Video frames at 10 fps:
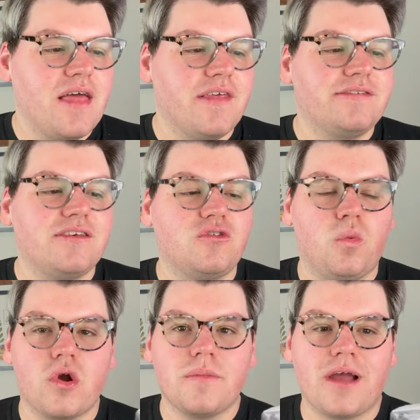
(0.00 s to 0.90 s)
This is
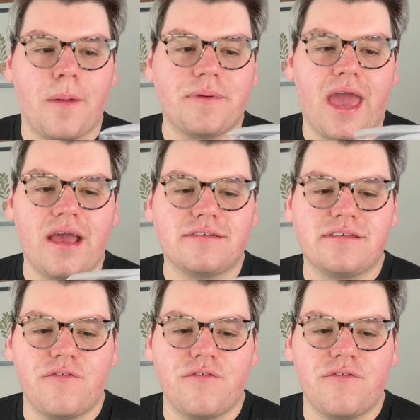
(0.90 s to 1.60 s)
warm cupcakes,